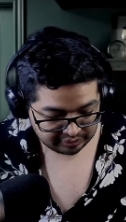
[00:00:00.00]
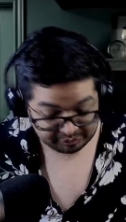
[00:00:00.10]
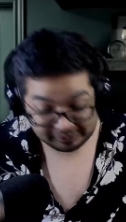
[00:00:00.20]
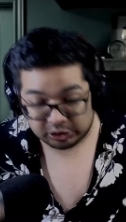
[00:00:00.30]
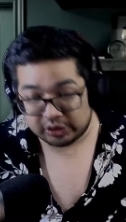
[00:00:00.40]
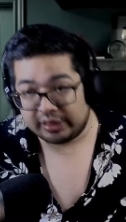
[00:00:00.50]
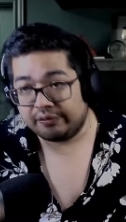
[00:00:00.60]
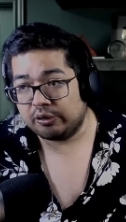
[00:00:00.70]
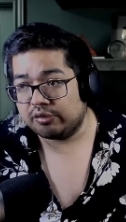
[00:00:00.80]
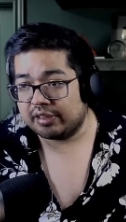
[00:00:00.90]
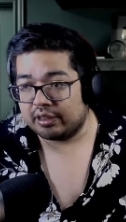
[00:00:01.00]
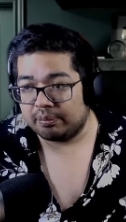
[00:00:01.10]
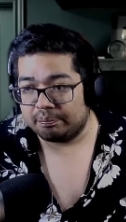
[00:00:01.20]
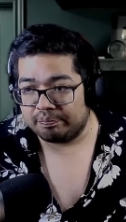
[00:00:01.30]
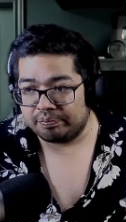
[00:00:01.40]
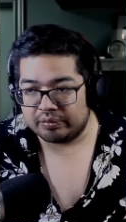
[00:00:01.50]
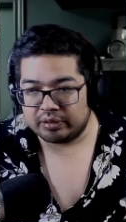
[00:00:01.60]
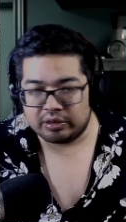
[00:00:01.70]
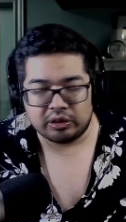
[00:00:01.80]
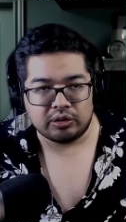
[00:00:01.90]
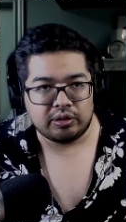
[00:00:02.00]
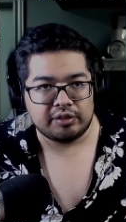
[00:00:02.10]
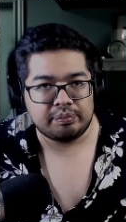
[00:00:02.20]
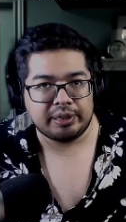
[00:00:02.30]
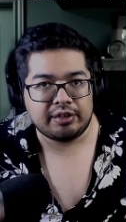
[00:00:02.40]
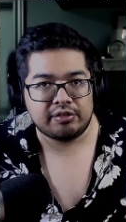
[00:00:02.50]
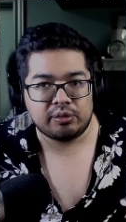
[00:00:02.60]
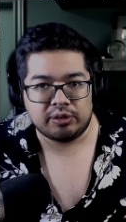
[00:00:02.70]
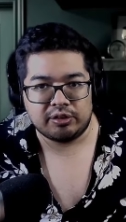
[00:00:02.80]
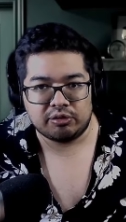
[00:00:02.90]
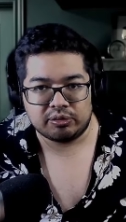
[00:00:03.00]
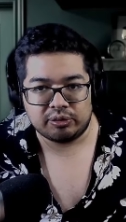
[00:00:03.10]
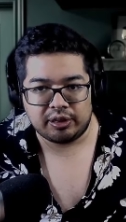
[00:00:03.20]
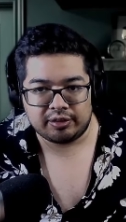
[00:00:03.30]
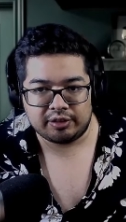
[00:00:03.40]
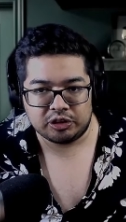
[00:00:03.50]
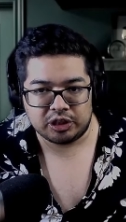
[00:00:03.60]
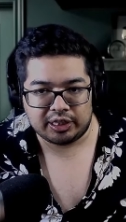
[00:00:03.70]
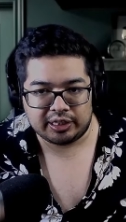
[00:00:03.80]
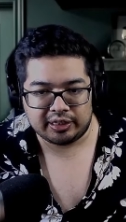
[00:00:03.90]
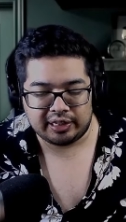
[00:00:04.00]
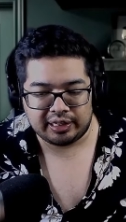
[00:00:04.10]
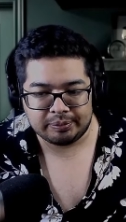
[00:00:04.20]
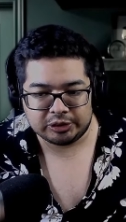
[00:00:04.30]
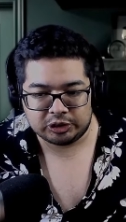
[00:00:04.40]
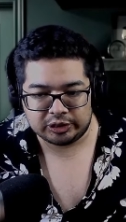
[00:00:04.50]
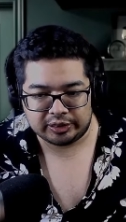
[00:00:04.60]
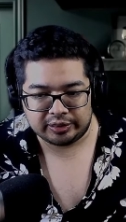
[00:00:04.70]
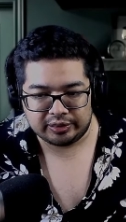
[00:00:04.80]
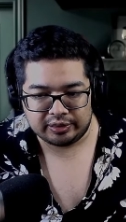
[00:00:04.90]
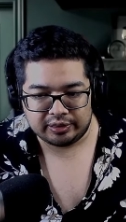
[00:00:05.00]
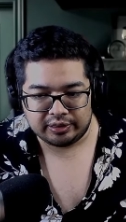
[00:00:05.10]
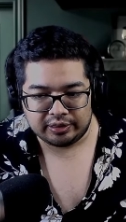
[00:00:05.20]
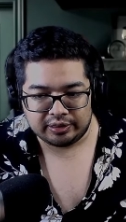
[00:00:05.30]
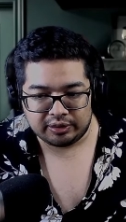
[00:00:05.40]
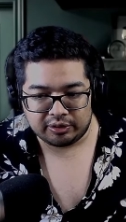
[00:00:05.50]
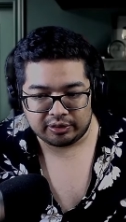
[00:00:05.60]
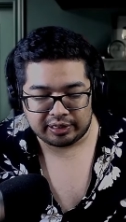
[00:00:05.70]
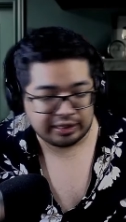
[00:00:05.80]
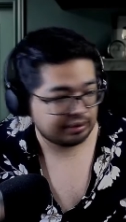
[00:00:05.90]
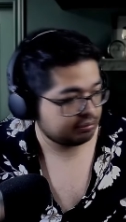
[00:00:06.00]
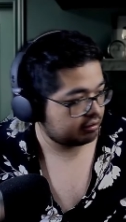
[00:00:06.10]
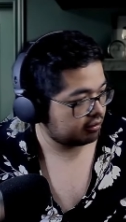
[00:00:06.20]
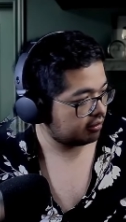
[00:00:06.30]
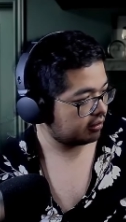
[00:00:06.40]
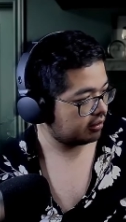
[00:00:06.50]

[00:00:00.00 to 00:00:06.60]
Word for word: Especially if it was like a, you know, as big as it was with Roxy checking the name and shit. All the names.